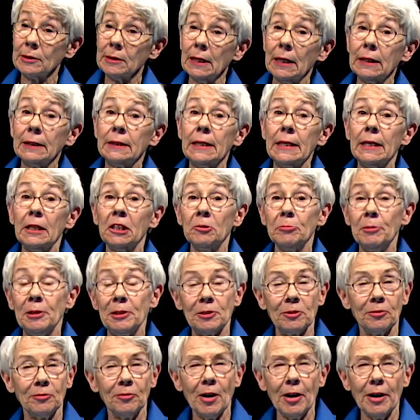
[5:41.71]
not the
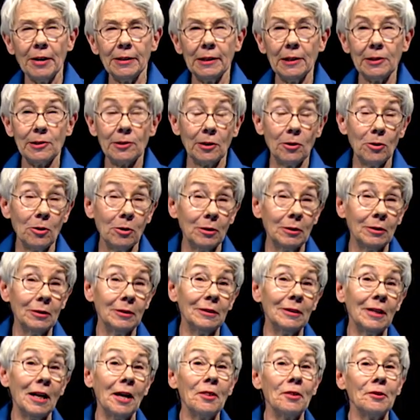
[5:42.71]
elements of art. That's a
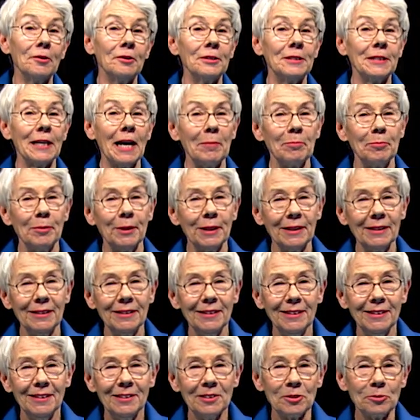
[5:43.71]
whole other topic.
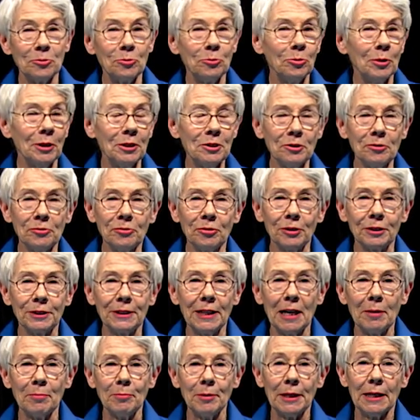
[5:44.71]
It's a wonderful
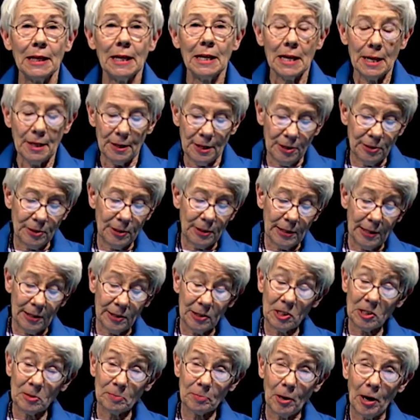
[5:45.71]
topic.
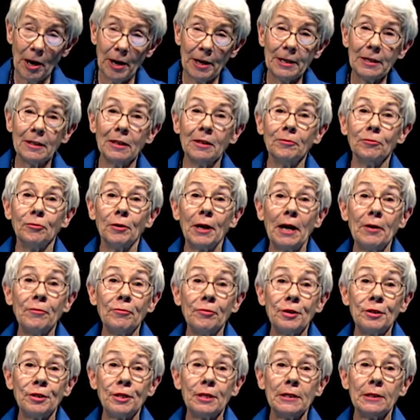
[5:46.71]
This is part of
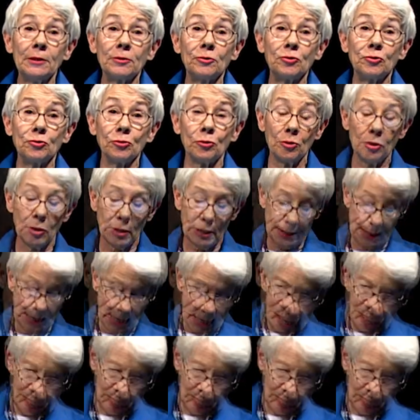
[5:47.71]
everything that's drawn.